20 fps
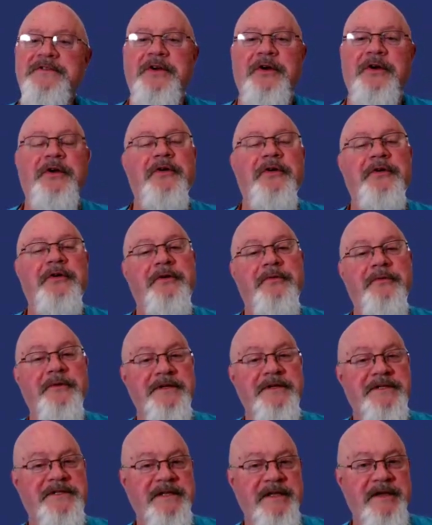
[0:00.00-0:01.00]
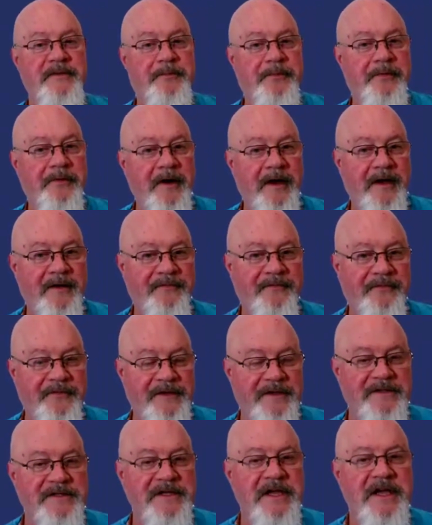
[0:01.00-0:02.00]
are going to receive
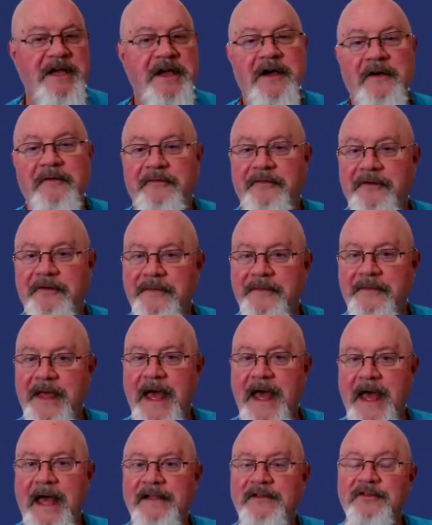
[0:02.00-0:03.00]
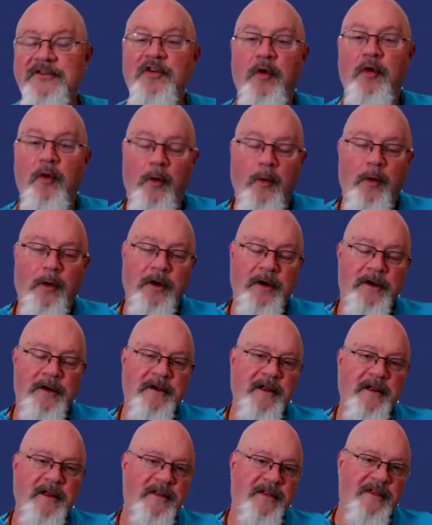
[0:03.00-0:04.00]
profits from that
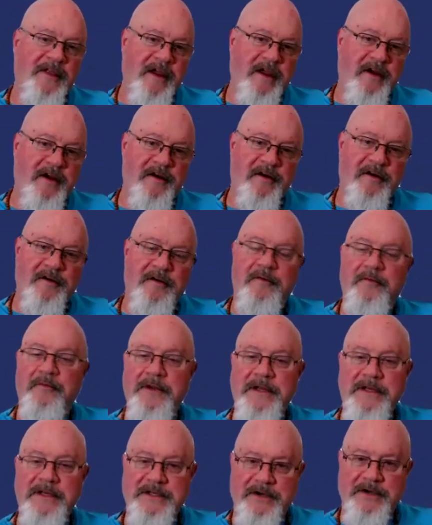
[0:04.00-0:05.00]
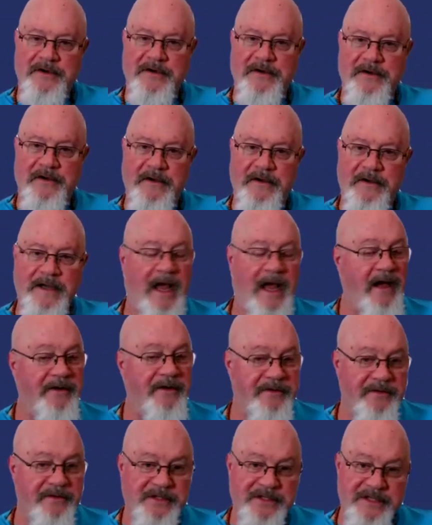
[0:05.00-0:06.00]
toward their return. Now,
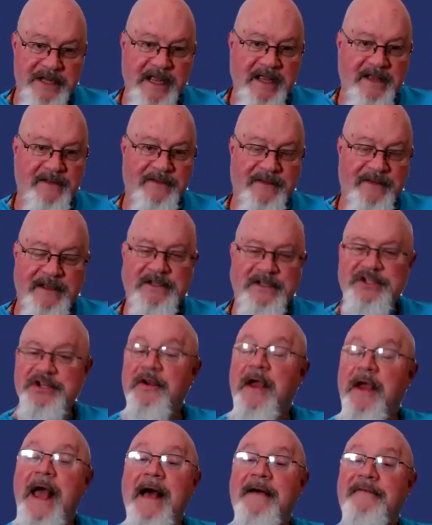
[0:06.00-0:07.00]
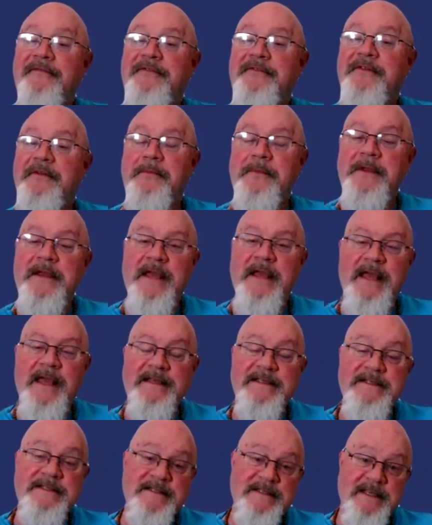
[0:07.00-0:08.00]
understand this, you have to be a
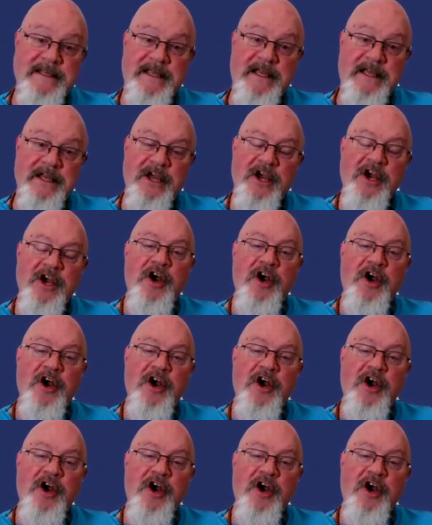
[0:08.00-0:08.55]
COC